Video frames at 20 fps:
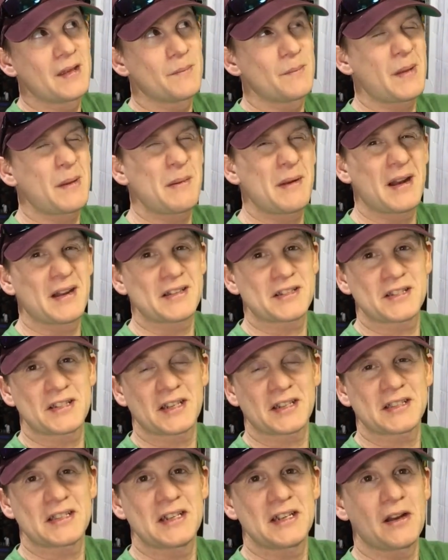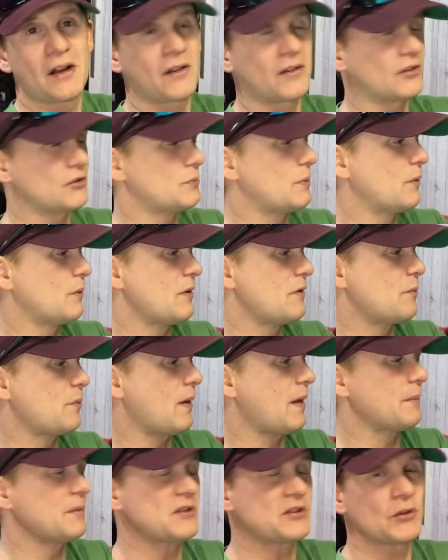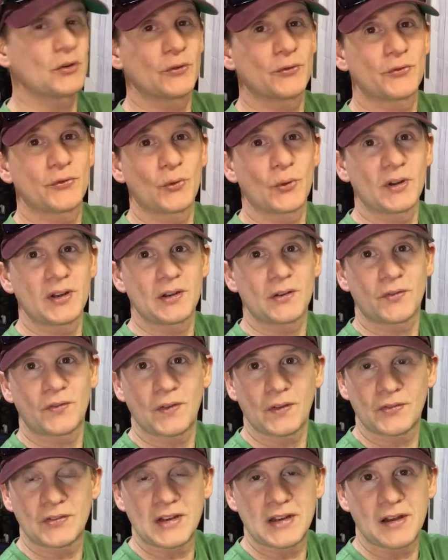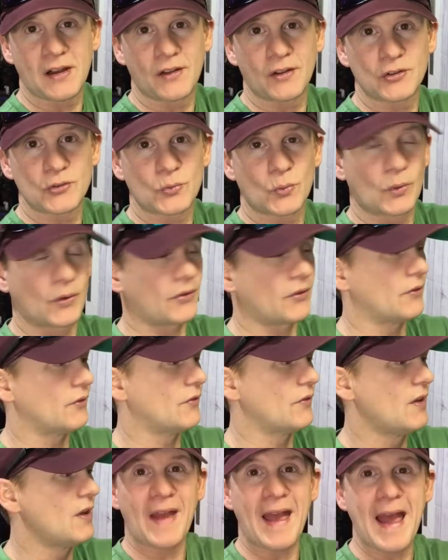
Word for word: maybe not $60, but we've probably sold 40 to $50 worth of